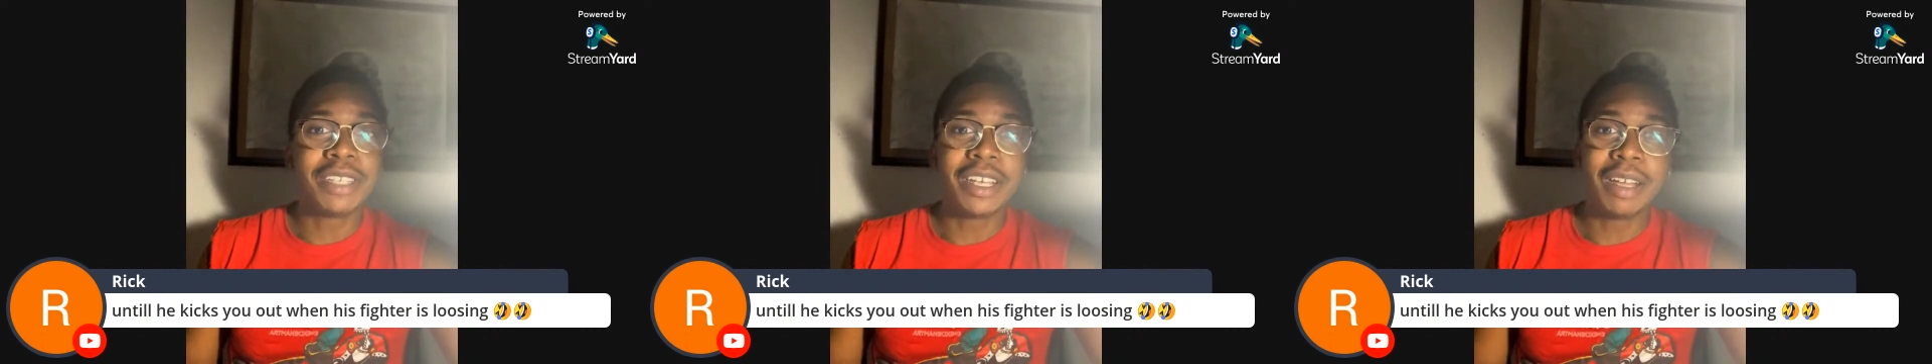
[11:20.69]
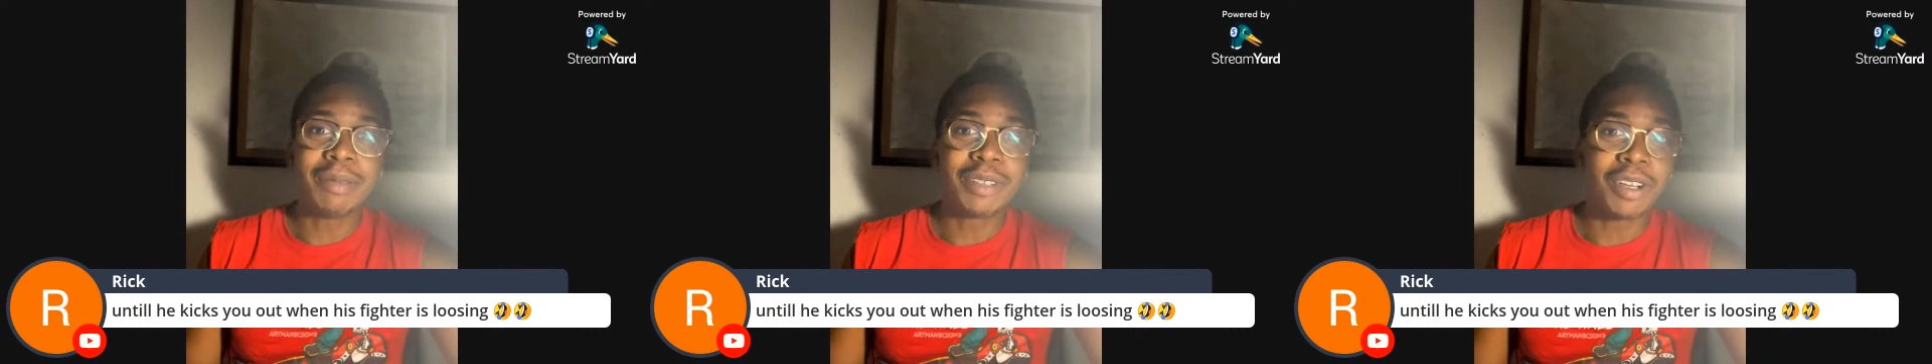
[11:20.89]

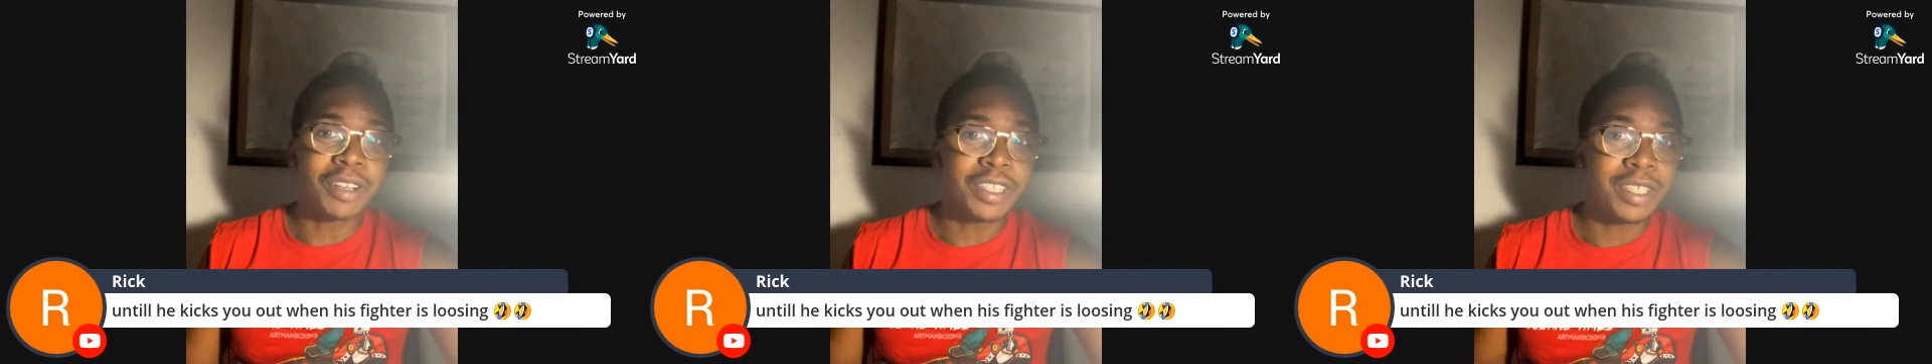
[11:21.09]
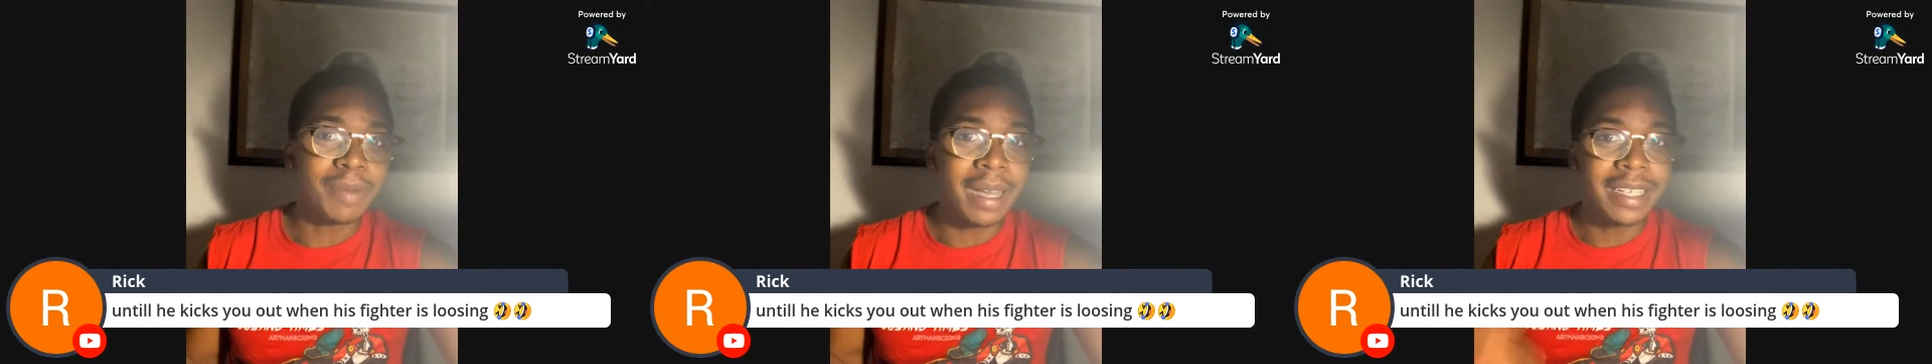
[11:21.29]

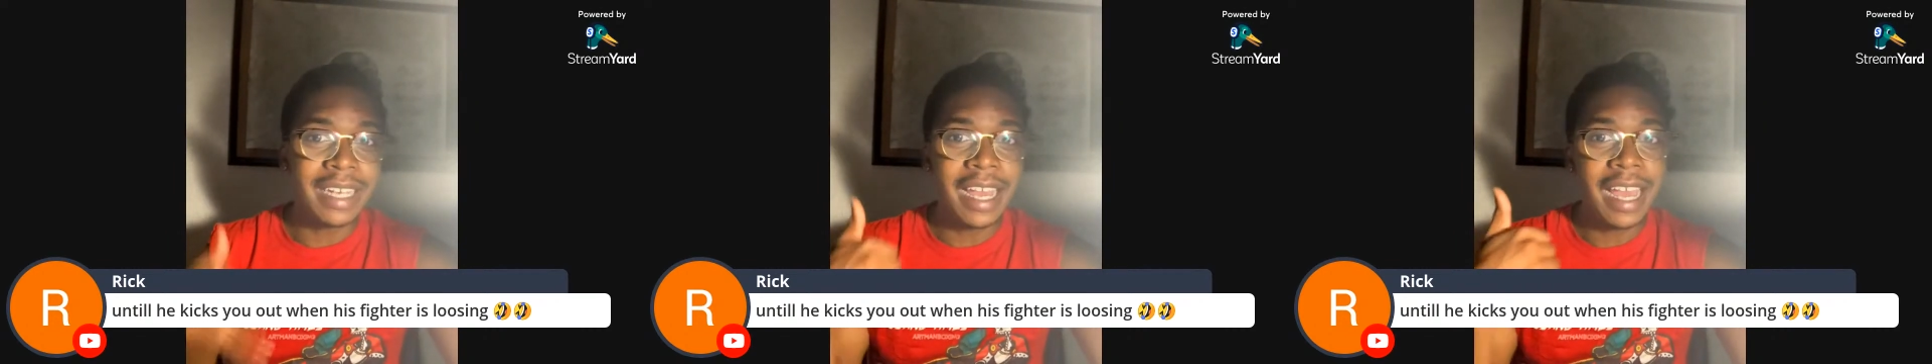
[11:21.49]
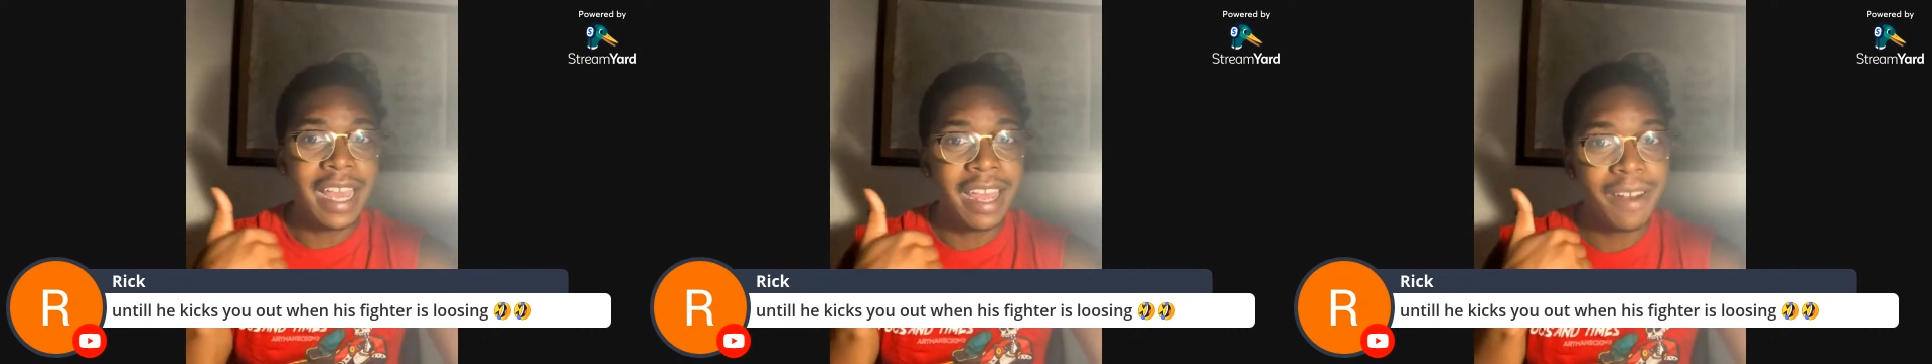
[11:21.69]
talking to my
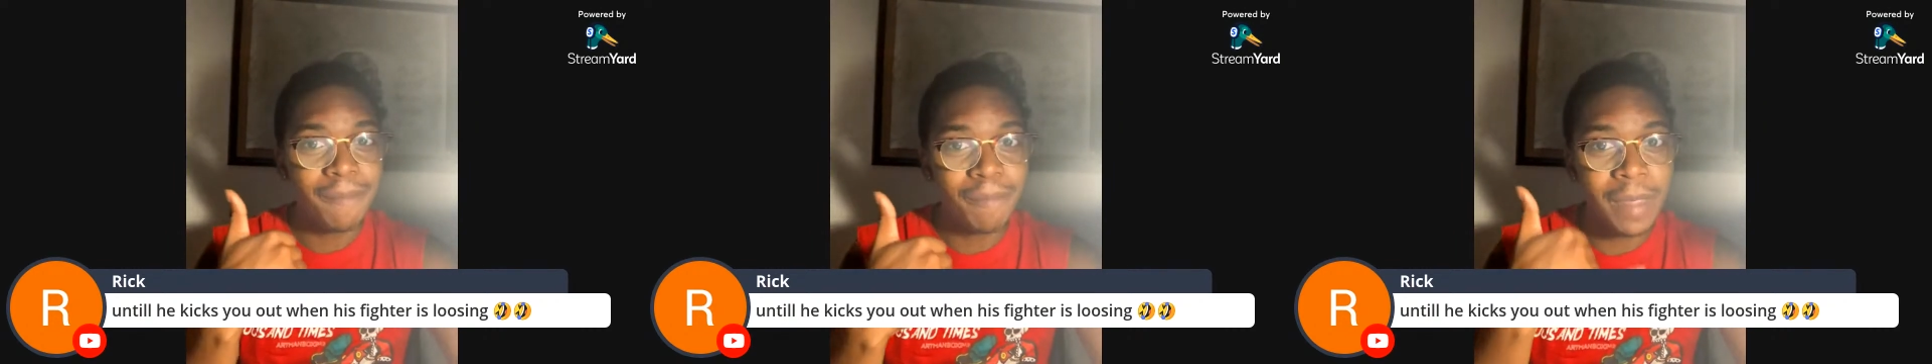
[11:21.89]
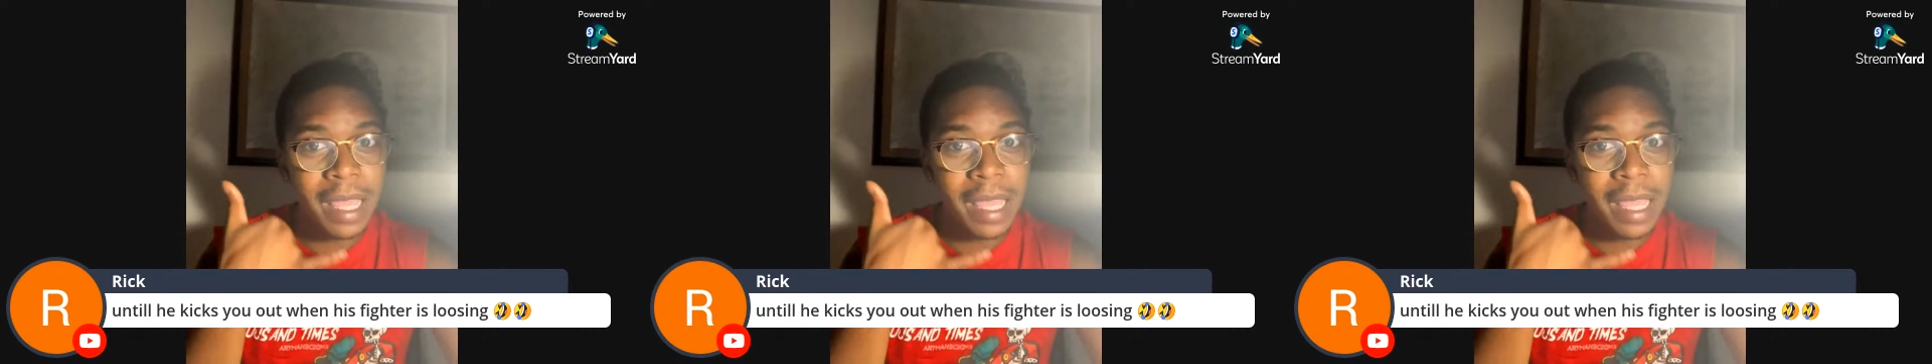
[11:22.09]
dad,